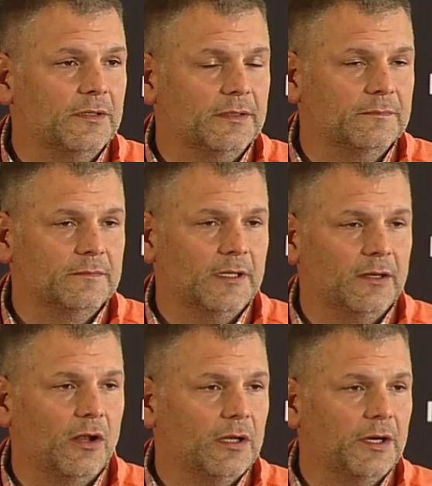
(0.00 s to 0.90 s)
in
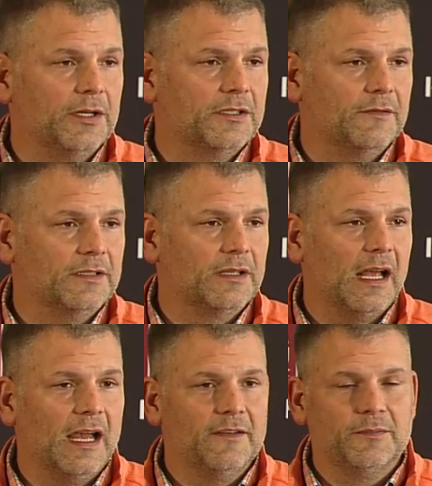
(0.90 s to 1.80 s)
all areas of his
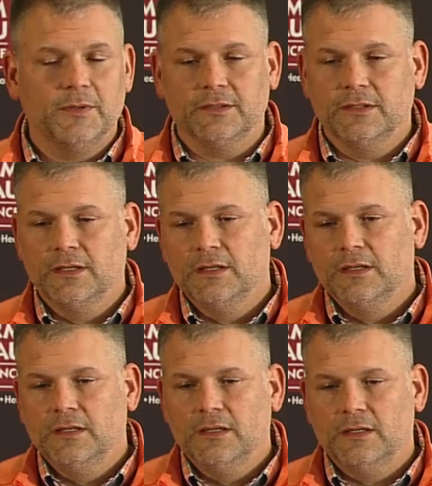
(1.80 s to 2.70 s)
life. But,
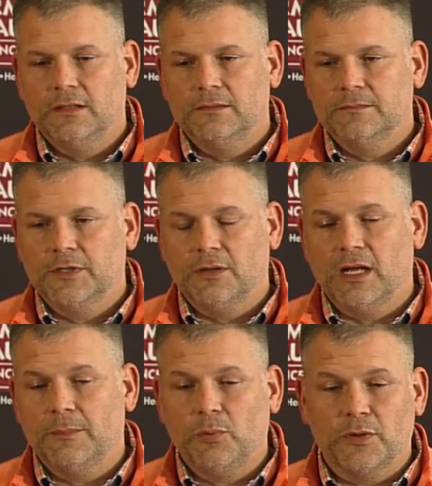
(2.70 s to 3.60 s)
you know,
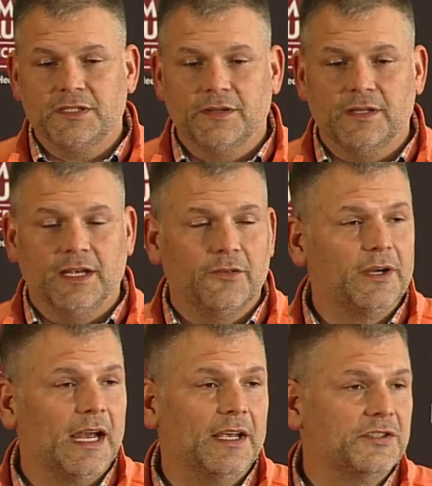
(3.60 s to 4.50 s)
I point to the other
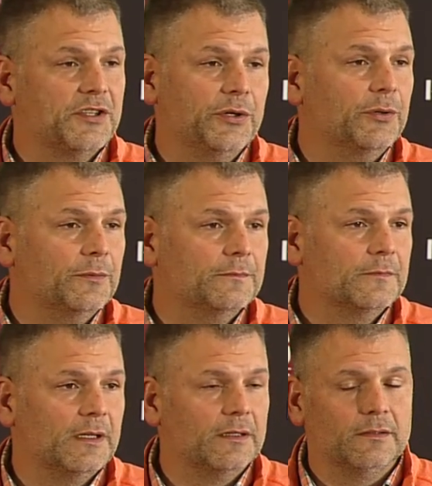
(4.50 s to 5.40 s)
guys, too.
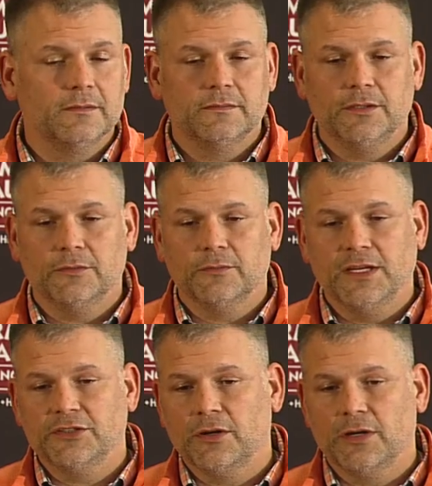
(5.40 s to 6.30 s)
You know,
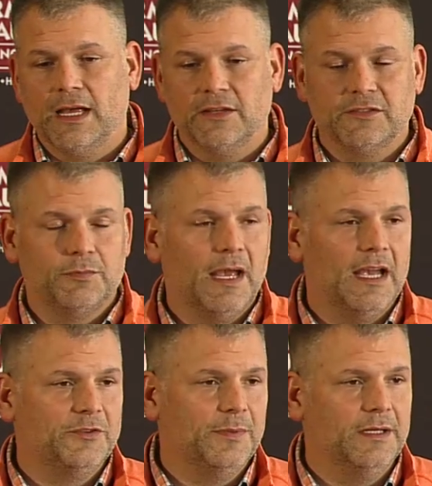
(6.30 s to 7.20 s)
Rayshard
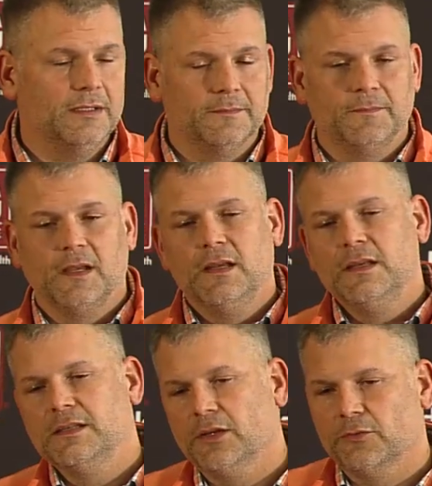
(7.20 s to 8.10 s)
Ashby and
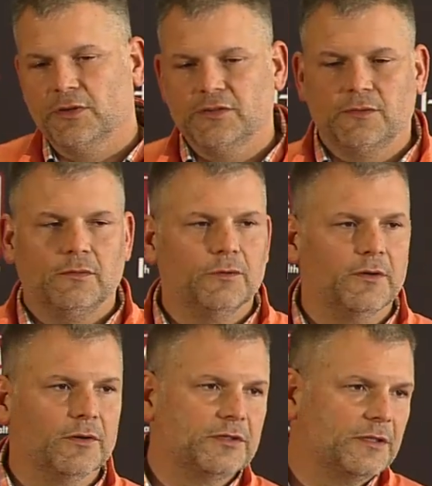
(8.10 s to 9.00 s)
Dylan
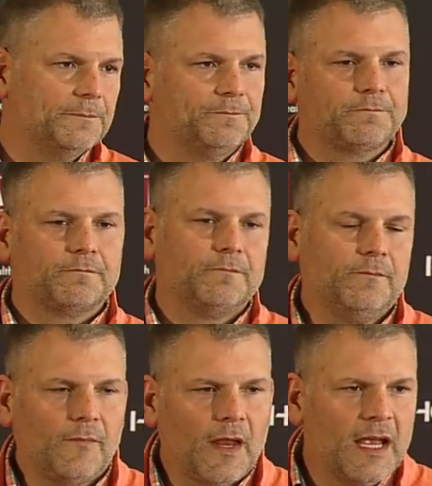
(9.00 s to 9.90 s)
Rivers and
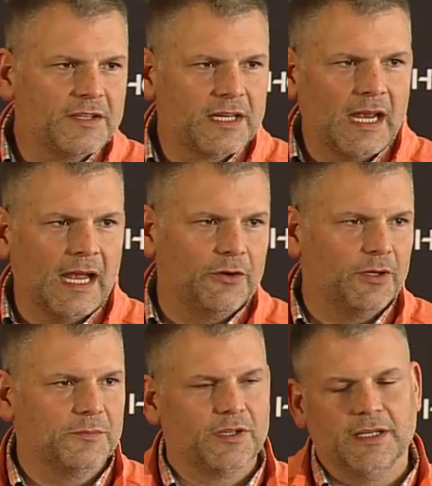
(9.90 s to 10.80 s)
Hezekiah
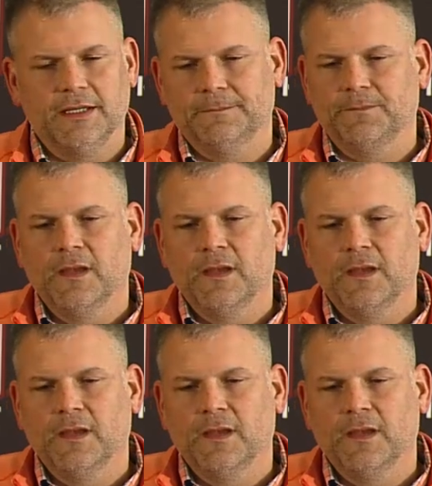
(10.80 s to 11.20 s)
Grimsley